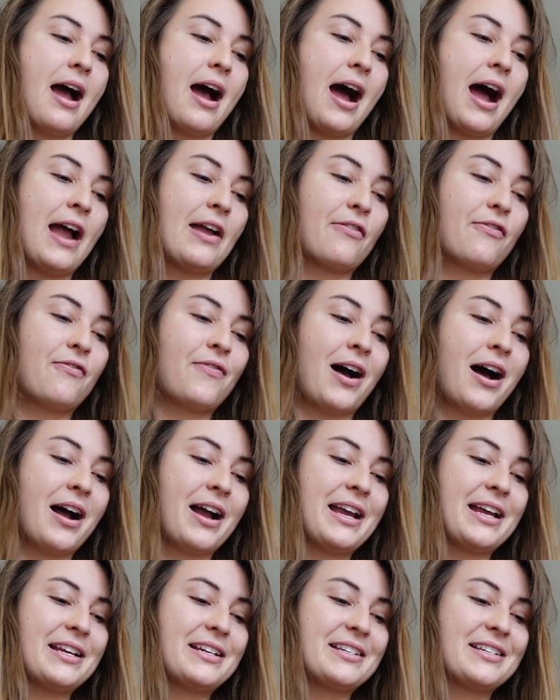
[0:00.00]
I
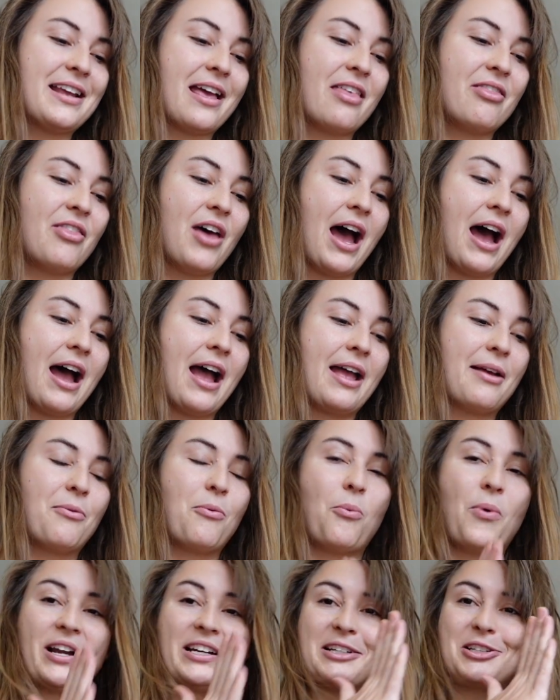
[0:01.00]
find that
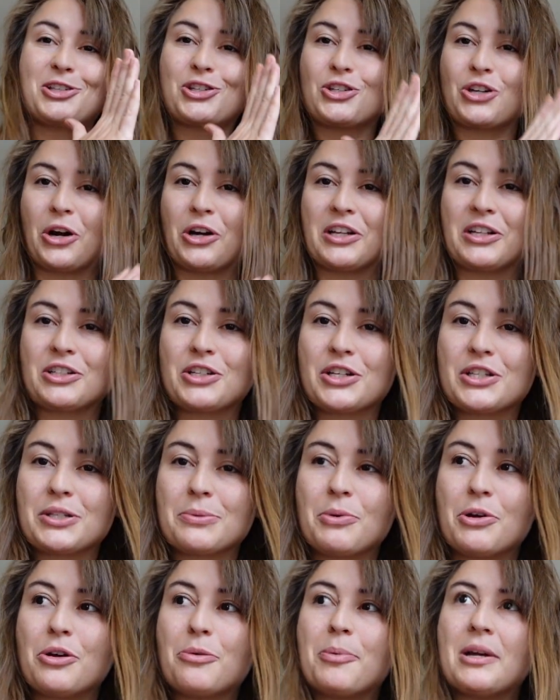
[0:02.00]
when it's starting to
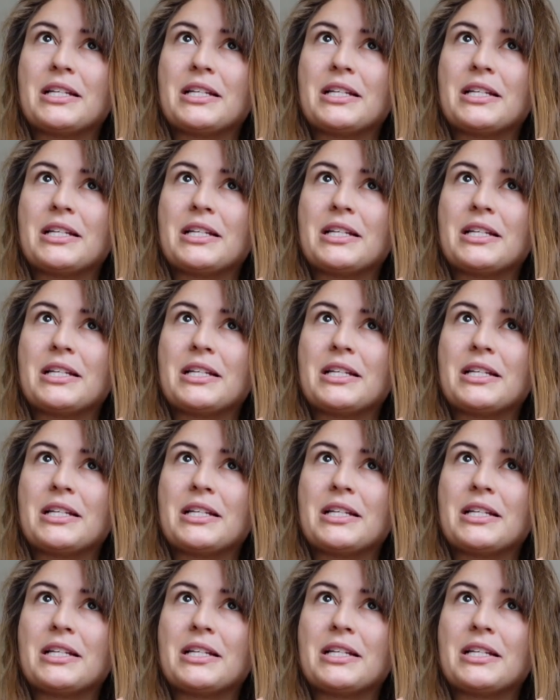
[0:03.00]
swoop,